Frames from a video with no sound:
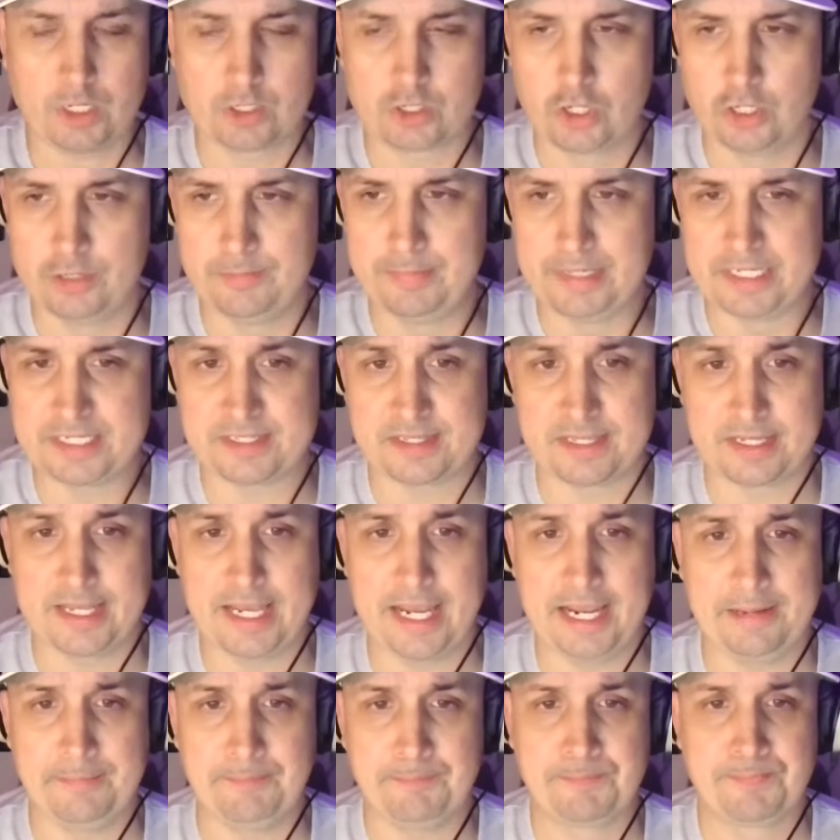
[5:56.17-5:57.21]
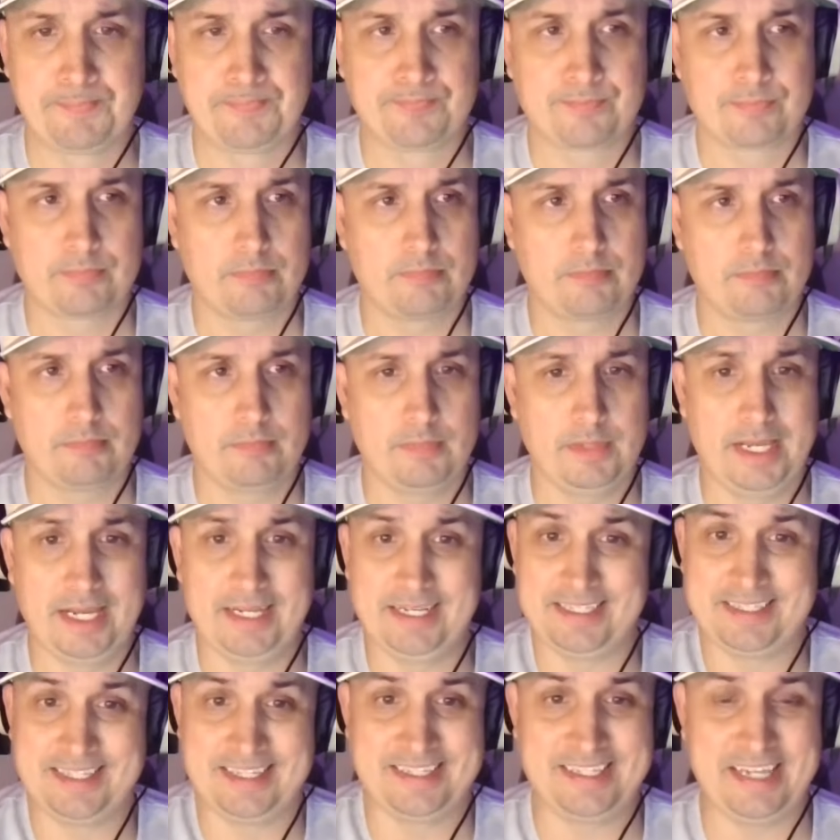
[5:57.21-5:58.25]
could miss the game.
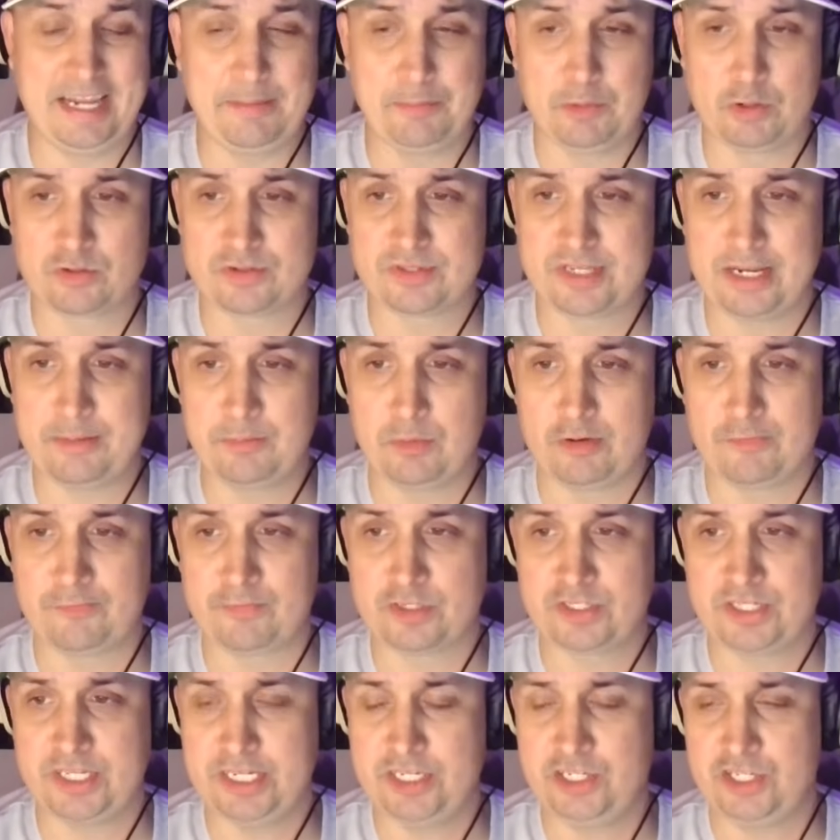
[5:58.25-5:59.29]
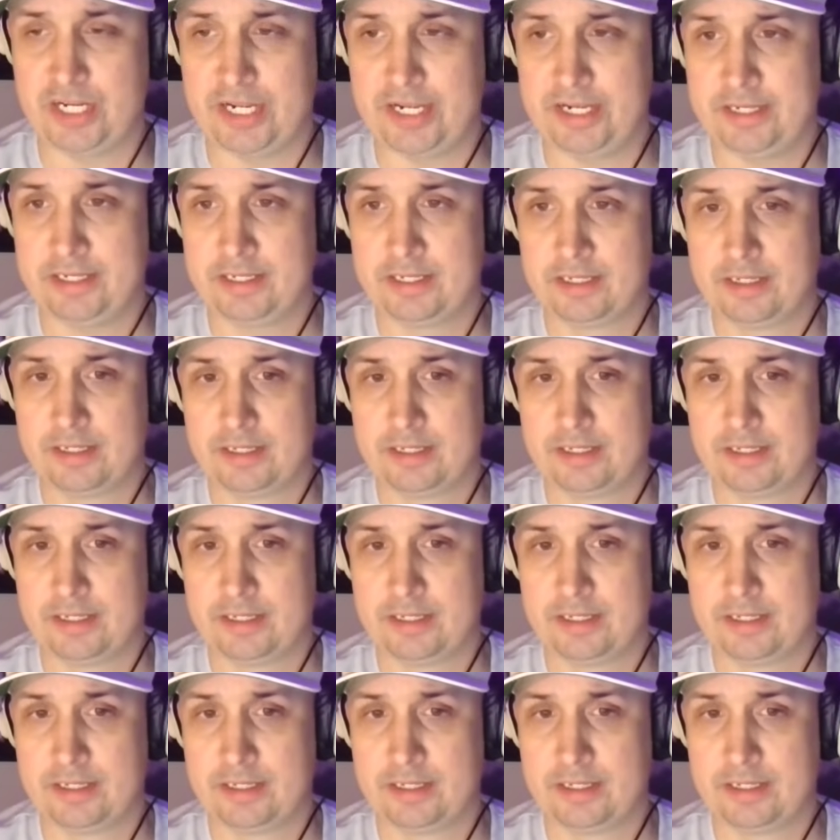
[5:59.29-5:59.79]
And it's the same old for CJ.